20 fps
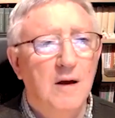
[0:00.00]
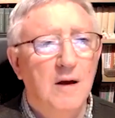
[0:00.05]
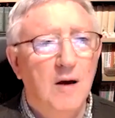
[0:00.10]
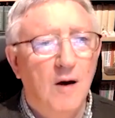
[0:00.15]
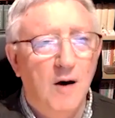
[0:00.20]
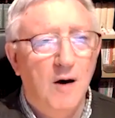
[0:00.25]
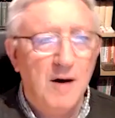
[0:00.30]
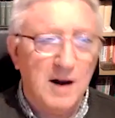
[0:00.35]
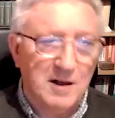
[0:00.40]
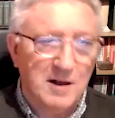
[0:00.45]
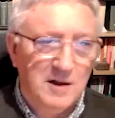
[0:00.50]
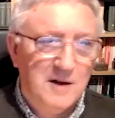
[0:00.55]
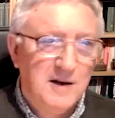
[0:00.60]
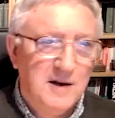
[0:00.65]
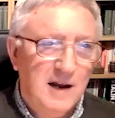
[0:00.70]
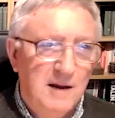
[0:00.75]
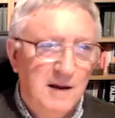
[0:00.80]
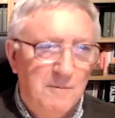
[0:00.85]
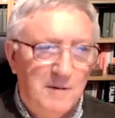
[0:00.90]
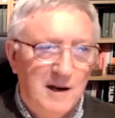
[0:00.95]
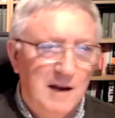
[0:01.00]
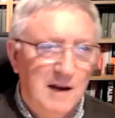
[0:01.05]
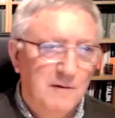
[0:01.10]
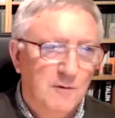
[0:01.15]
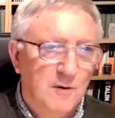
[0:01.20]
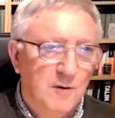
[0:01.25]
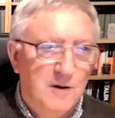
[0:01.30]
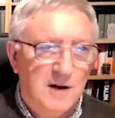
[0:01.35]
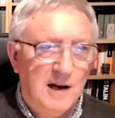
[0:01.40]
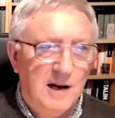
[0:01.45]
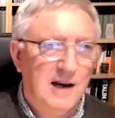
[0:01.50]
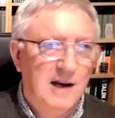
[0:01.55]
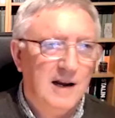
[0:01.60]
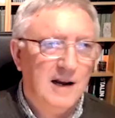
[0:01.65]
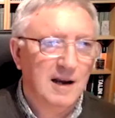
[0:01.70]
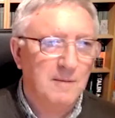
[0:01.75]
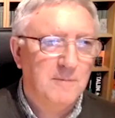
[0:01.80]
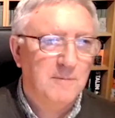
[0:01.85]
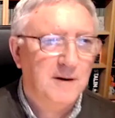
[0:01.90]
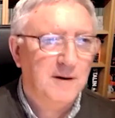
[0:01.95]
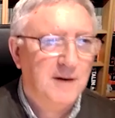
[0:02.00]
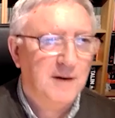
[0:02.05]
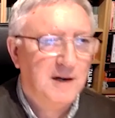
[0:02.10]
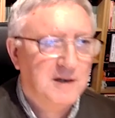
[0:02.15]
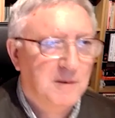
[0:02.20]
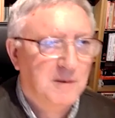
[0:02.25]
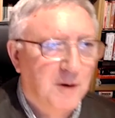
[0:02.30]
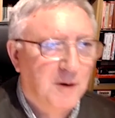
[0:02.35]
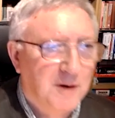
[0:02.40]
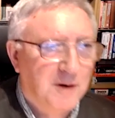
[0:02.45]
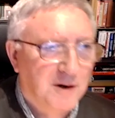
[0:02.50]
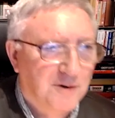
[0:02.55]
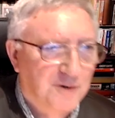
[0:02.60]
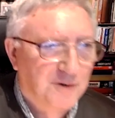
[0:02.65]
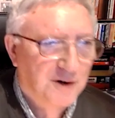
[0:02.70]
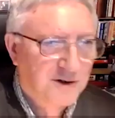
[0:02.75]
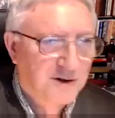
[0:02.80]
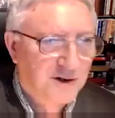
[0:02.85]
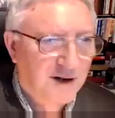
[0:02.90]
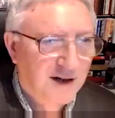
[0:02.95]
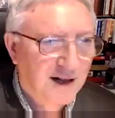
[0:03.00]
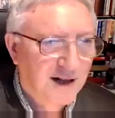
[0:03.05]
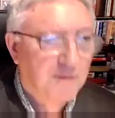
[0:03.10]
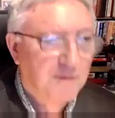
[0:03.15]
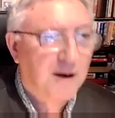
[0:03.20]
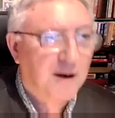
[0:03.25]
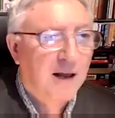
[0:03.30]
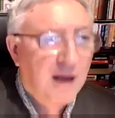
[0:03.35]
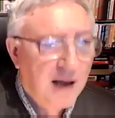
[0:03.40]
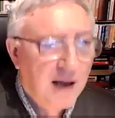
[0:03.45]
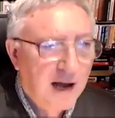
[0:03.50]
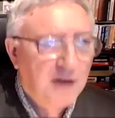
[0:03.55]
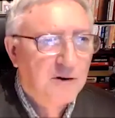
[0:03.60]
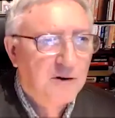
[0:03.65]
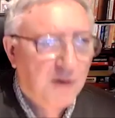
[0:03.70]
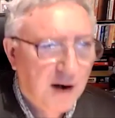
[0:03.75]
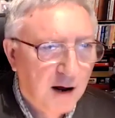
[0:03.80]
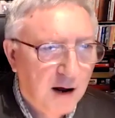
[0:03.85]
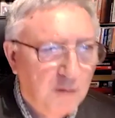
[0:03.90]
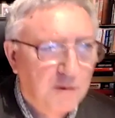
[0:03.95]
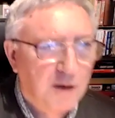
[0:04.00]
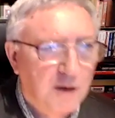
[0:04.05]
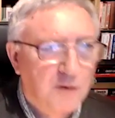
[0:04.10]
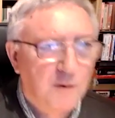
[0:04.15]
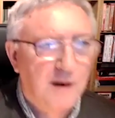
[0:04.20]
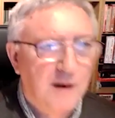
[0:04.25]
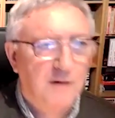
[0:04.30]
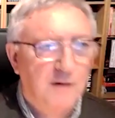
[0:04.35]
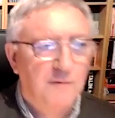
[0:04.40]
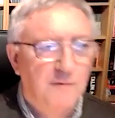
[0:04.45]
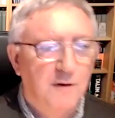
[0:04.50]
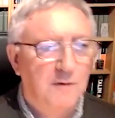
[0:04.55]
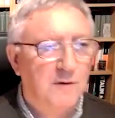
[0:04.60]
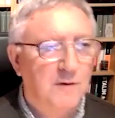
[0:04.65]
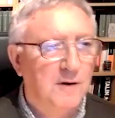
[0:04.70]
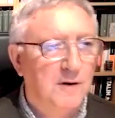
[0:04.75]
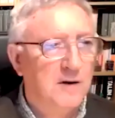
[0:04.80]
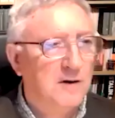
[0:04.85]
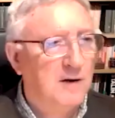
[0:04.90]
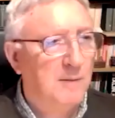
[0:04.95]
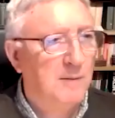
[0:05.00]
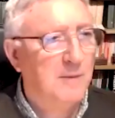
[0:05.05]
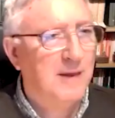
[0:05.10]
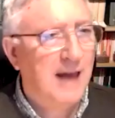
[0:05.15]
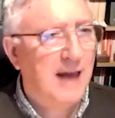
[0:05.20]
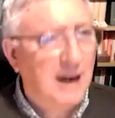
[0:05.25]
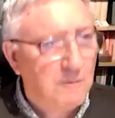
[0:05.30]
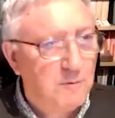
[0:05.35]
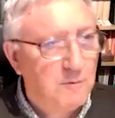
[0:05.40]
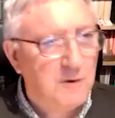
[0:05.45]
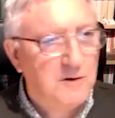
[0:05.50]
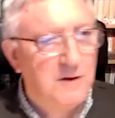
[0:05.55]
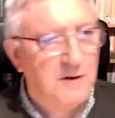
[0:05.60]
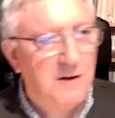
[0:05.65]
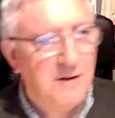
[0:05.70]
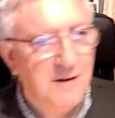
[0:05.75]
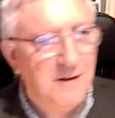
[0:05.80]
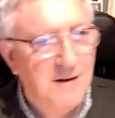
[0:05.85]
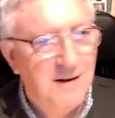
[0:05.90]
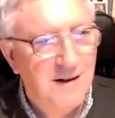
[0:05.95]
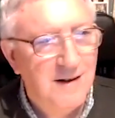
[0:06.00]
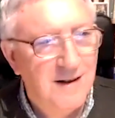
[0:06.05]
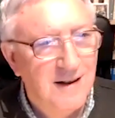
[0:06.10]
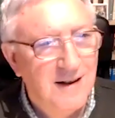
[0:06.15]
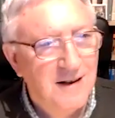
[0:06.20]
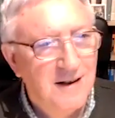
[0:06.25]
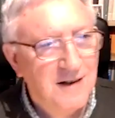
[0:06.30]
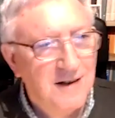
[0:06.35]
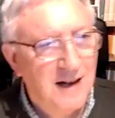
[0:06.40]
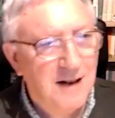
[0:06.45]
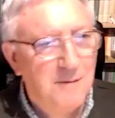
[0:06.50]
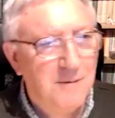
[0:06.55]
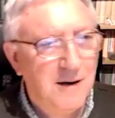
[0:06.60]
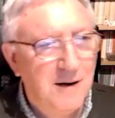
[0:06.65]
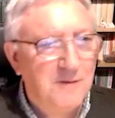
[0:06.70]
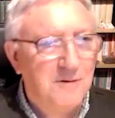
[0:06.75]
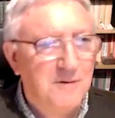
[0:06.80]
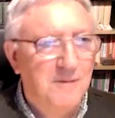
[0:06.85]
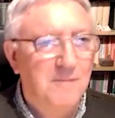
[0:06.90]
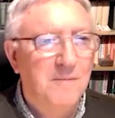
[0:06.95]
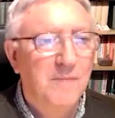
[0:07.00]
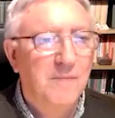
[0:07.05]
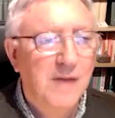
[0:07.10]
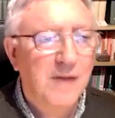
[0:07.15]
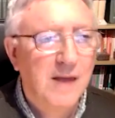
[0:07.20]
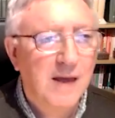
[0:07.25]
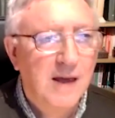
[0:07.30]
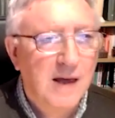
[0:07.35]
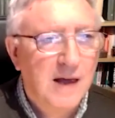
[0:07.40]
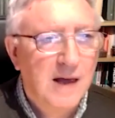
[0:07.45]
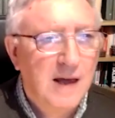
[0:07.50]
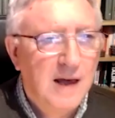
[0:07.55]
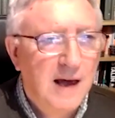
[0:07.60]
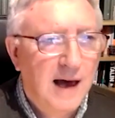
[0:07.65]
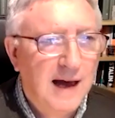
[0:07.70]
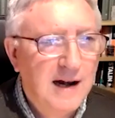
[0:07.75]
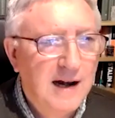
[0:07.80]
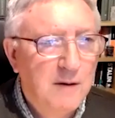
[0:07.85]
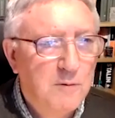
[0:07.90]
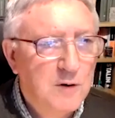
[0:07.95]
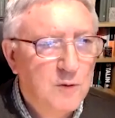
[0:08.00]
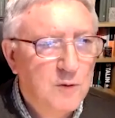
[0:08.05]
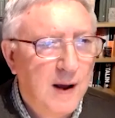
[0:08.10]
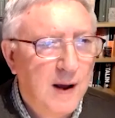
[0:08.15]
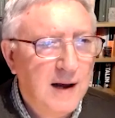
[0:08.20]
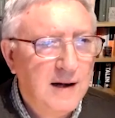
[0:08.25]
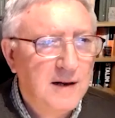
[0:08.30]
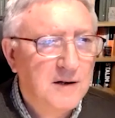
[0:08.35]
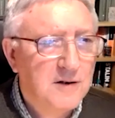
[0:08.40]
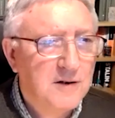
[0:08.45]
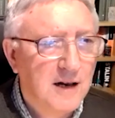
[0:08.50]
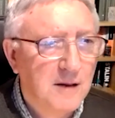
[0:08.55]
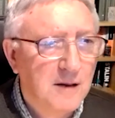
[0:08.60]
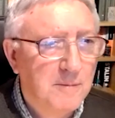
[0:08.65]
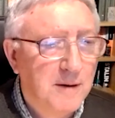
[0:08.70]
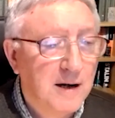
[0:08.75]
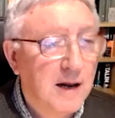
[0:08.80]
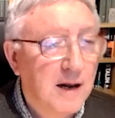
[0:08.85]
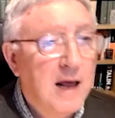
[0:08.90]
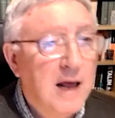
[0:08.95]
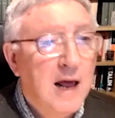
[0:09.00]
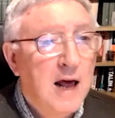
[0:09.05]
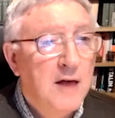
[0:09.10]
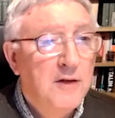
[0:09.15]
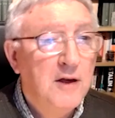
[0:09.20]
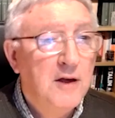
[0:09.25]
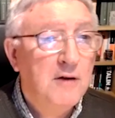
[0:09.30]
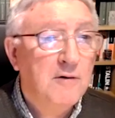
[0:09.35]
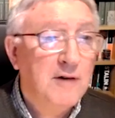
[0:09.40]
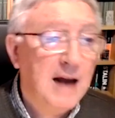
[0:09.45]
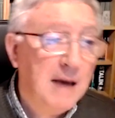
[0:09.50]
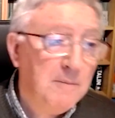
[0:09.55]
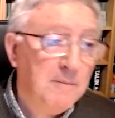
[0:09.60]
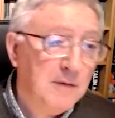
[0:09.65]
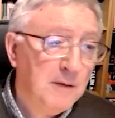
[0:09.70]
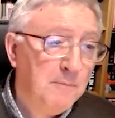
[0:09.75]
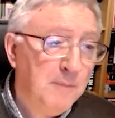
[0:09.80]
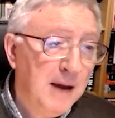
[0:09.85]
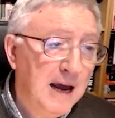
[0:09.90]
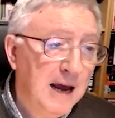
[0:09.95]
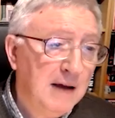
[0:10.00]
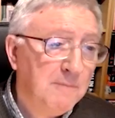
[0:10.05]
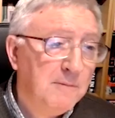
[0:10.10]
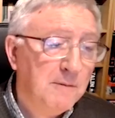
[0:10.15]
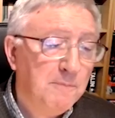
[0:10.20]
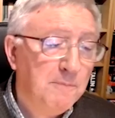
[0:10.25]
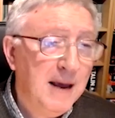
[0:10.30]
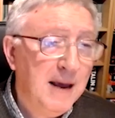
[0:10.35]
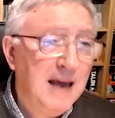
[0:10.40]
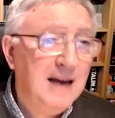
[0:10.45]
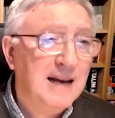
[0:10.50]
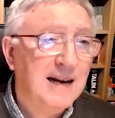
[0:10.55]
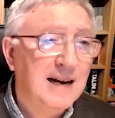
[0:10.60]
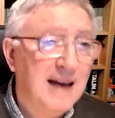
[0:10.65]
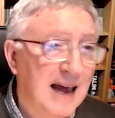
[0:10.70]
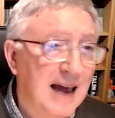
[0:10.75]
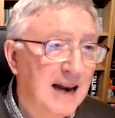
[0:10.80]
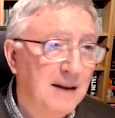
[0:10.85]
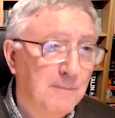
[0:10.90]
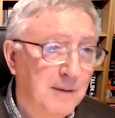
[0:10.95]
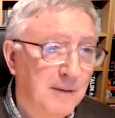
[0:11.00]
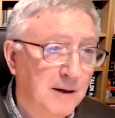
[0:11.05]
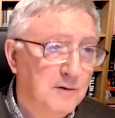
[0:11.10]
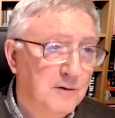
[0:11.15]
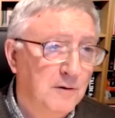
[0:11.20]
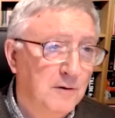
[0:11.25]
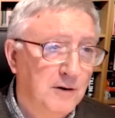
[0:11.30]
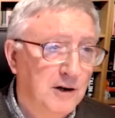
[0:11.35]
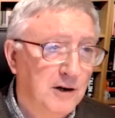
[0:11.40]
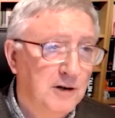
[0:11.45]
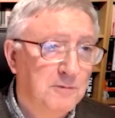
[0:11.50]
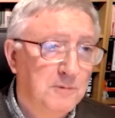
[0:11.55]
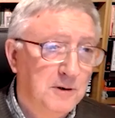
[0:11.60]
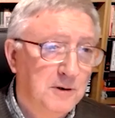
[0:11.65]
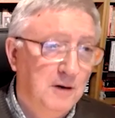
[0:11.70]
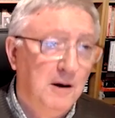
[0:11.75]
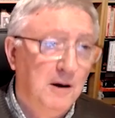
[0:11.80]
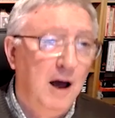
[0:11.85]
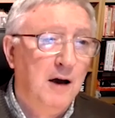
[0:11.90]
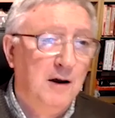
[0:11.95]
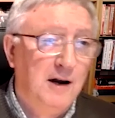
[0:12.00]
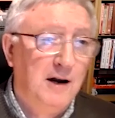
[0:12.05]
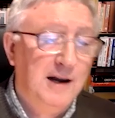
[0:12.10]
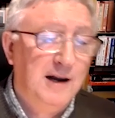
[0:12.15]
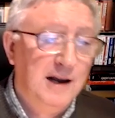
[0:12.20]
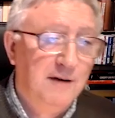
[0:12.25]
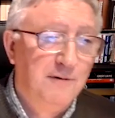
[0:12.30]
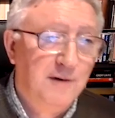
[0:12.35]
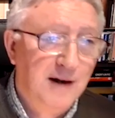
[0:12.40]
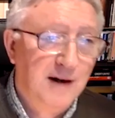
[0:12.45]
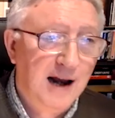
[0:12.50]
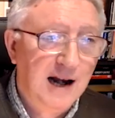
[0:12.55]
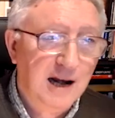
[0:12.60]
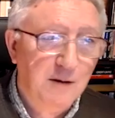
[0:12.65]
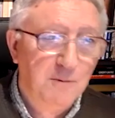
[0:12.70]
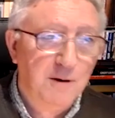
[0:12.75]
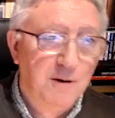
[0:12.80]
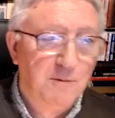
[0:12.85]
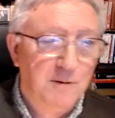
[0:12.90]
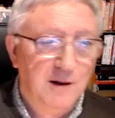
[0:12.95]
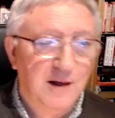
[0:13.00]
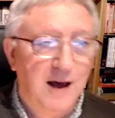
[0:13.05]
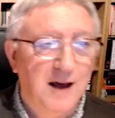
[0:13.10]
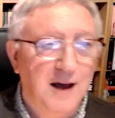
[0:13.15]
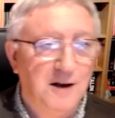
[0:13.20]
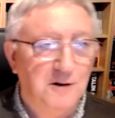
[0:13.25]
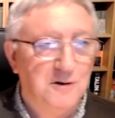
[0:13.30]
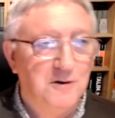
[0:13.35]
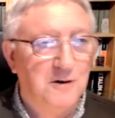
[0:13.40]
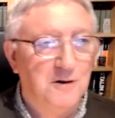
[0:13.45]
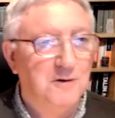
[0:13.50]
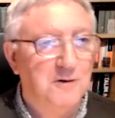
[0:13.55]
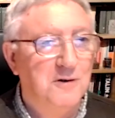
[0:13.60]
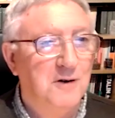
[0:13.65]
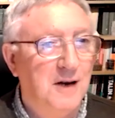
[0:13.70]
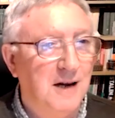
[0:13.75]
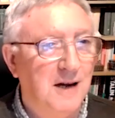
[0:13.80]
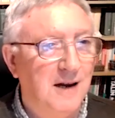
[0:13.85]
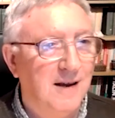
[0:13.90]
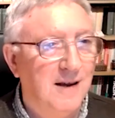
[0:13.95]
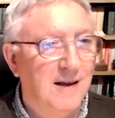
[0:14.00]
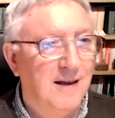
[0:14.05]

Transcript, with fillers: All right, the day, but give or take a couple of days. I'm not interested in that, but it's around the 25th of December. That was the celebration. And it was widely celebrated. The, rem, the pagan elements of Christmas are, are clear for anyone with eyes to see.